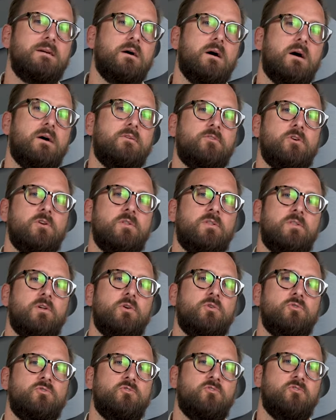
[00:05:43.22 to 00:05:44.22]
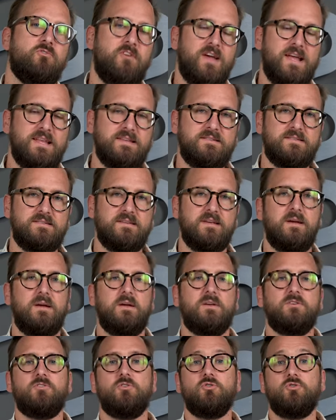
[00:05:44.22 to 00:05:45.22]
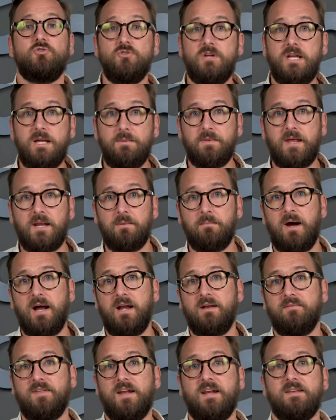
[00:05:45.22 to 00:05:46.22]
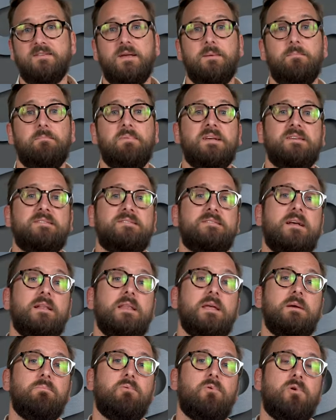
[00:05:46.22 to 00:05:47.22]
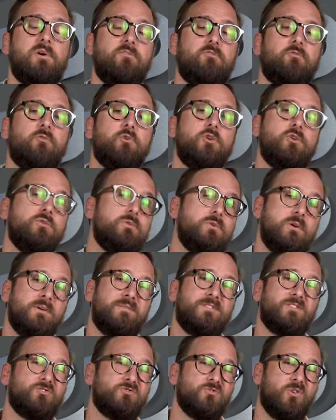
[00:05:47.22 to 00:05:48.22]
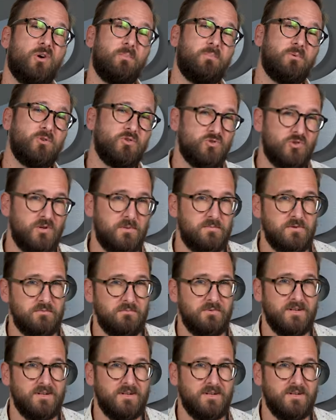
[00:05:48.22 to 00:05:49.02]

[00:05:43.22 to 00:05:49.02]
cover those vents. So do keep that in mind if that is a big selling point for you and you have a strong prescription,